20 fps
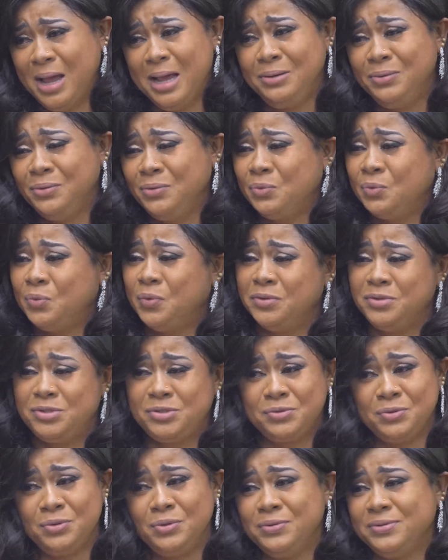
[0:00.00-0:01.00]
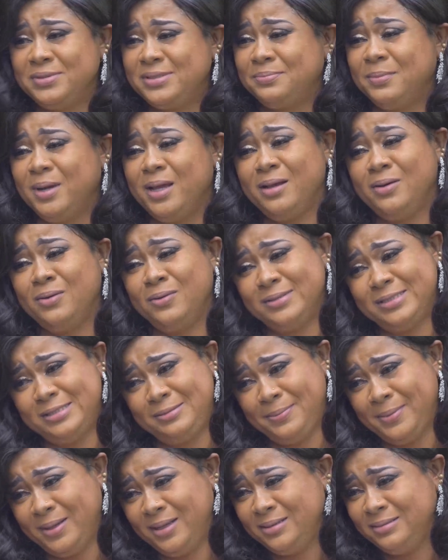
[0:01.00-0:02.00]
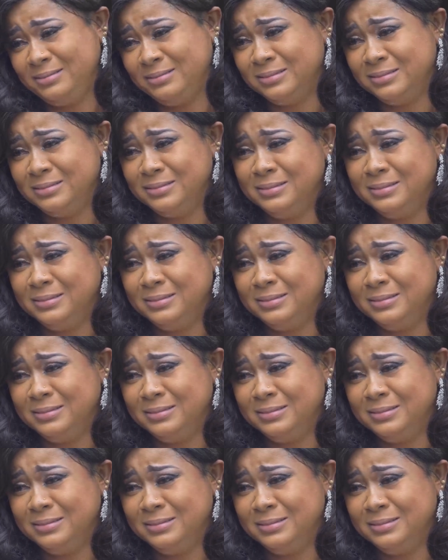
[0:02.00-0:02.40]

I don't want to lose my husband.